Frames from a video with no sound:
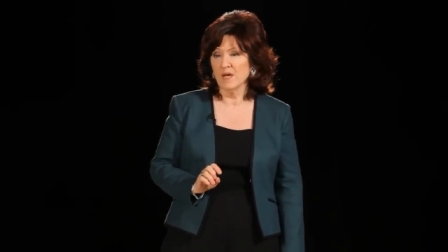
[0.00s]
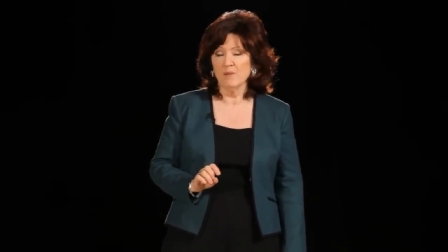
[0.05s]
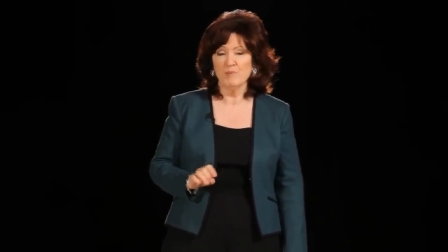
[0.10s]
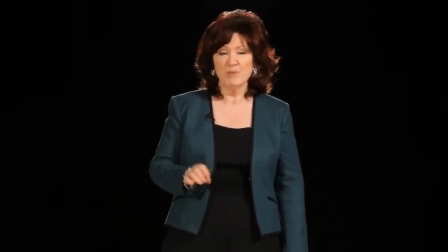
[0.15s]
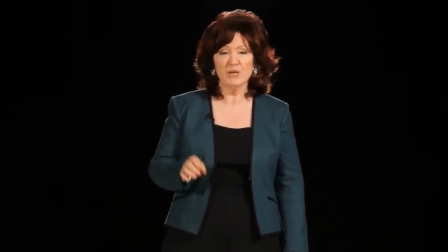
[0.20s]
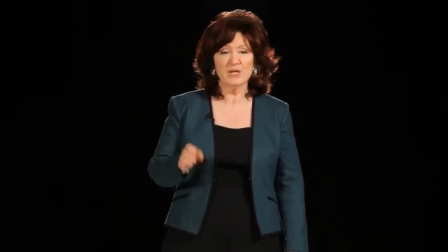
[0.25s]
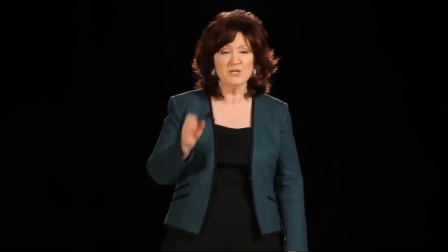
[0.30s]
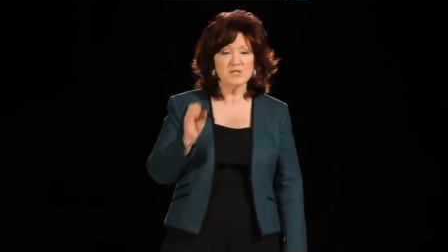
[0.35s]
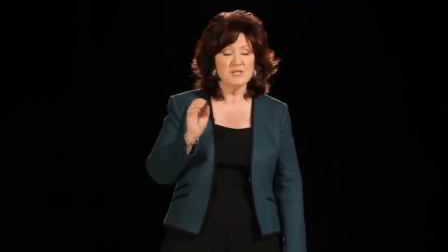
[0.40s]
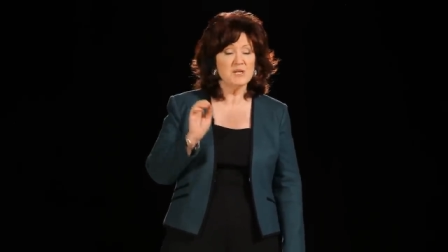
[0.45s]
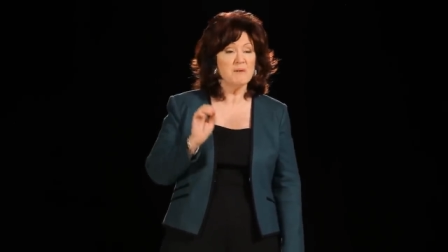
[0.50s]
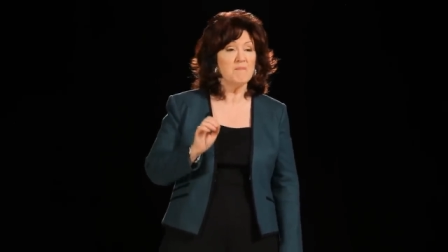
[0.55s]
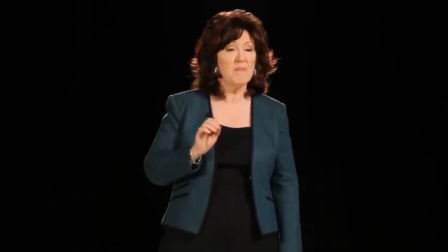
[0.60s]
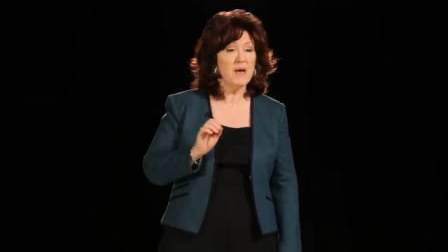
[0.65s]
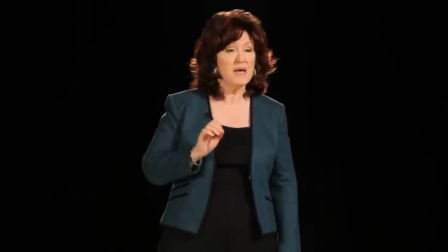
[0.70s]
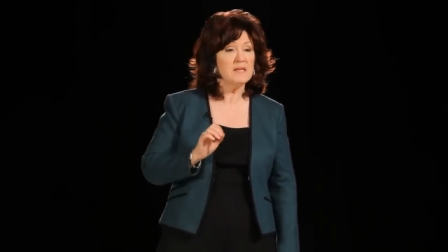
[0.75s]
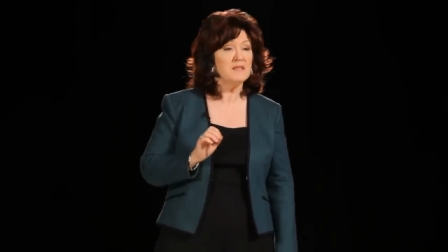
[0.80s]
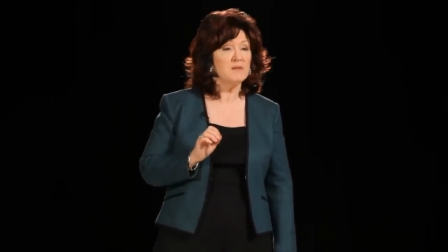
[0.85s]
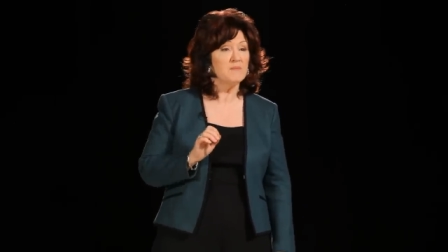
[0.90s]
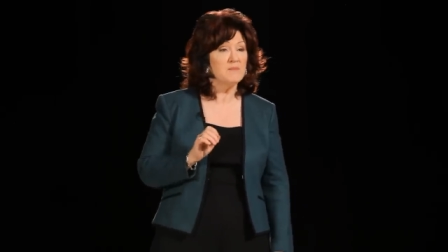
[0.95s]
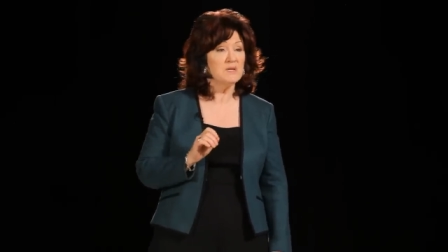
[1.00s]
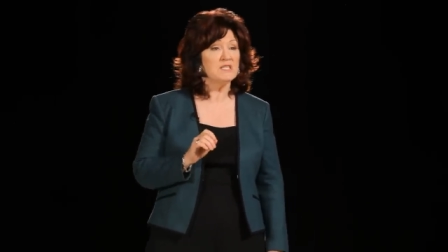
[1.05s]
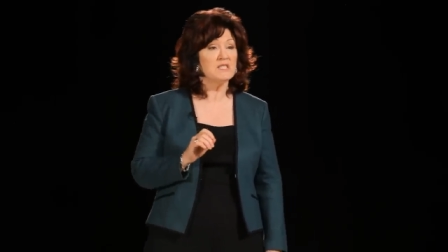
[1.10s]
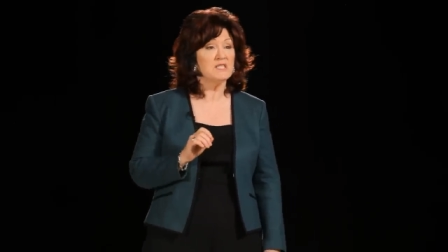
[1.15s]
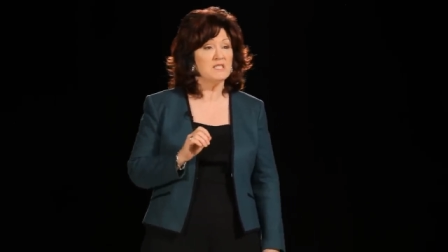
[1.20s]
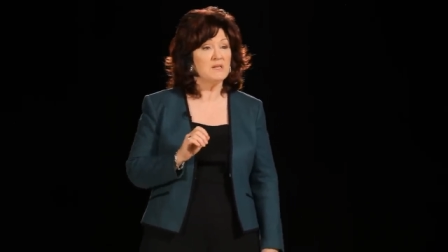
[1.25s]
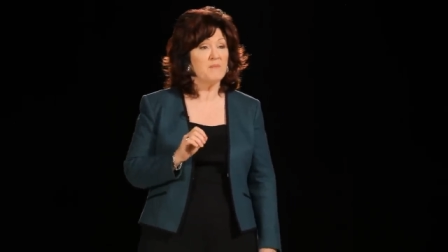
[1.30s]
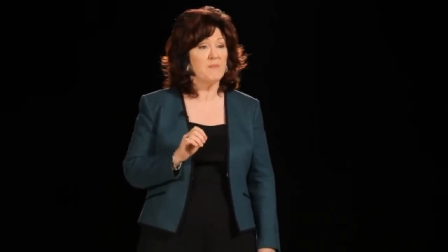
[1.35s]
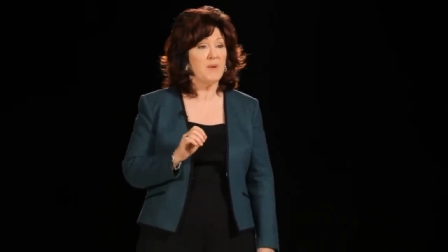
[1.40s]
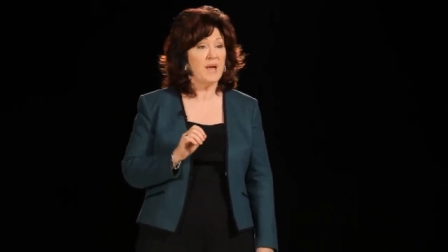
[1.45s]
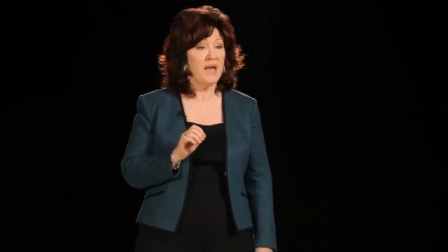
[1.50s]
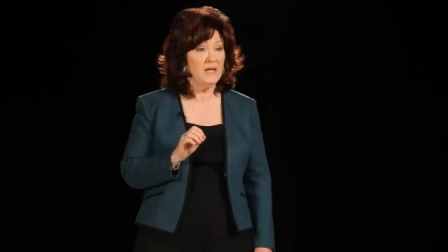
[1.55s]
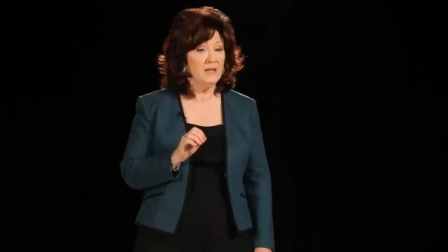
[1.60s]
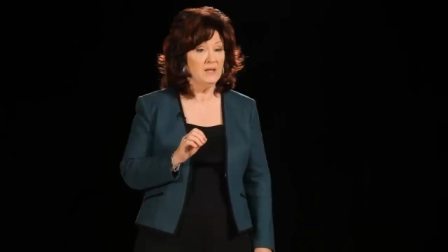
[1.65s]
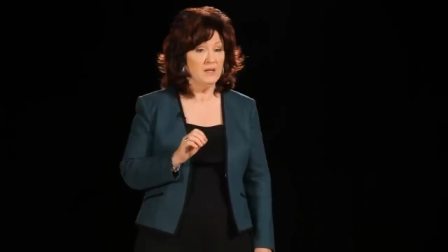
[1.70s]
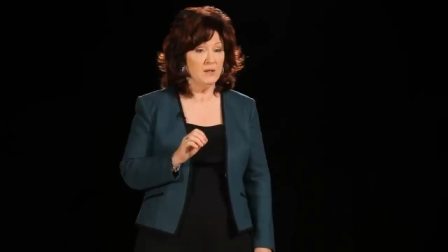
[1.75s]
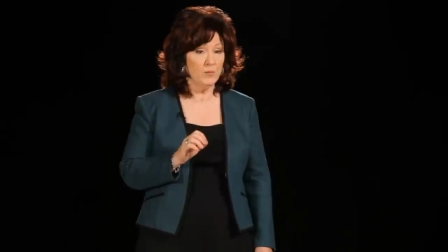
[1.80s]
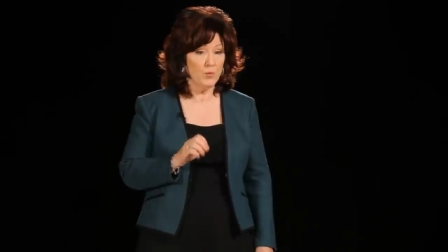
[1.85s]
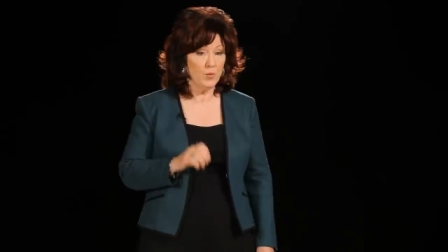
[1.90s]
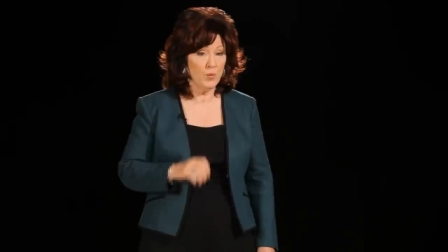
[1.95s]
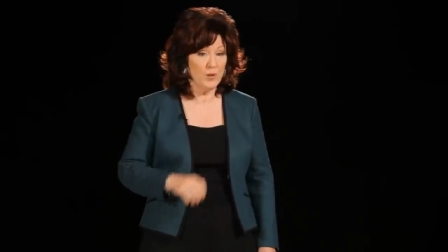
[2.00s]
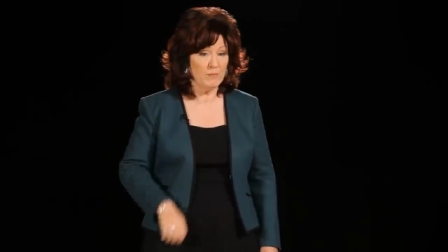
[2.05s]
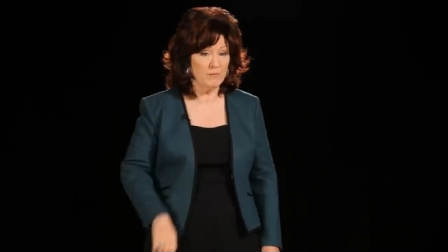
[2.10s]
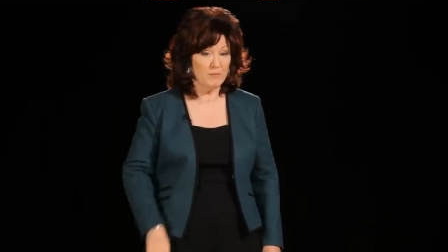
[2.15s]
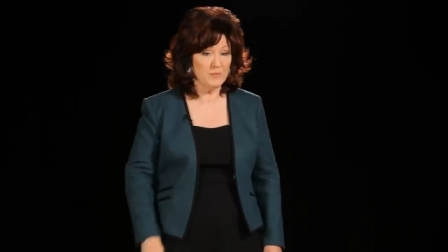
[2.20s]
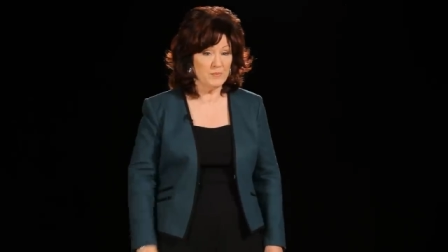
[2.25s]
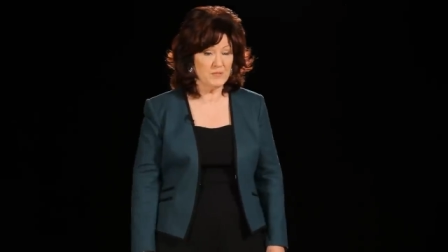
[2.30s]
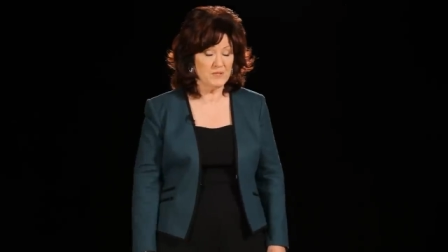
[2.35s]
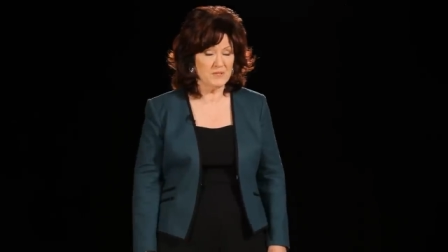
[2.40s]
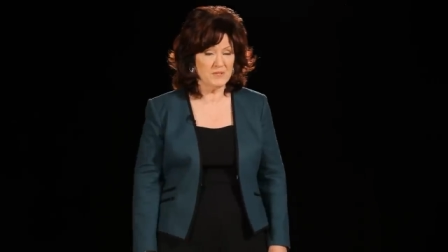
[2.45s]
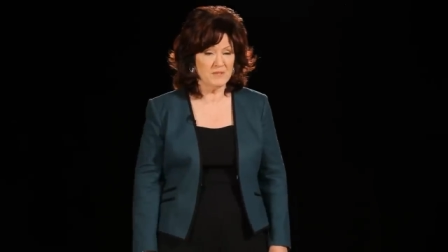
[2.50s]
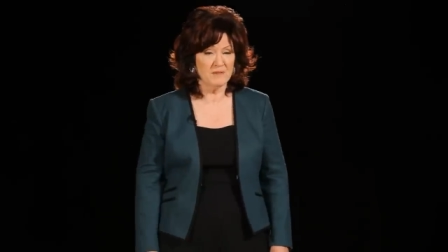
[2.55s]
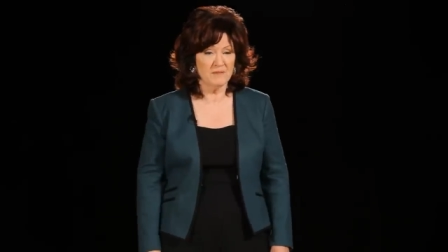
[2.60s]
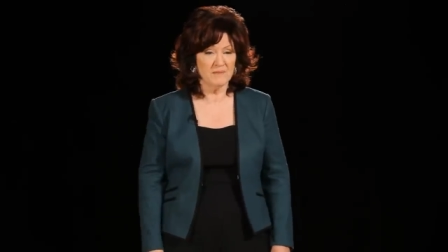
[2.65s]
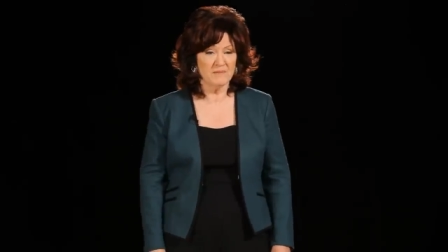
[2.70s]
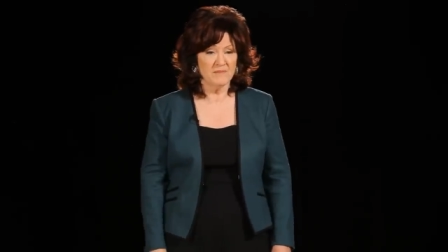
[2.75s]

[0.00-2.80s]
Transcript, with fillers: because it made them into dependent wimps.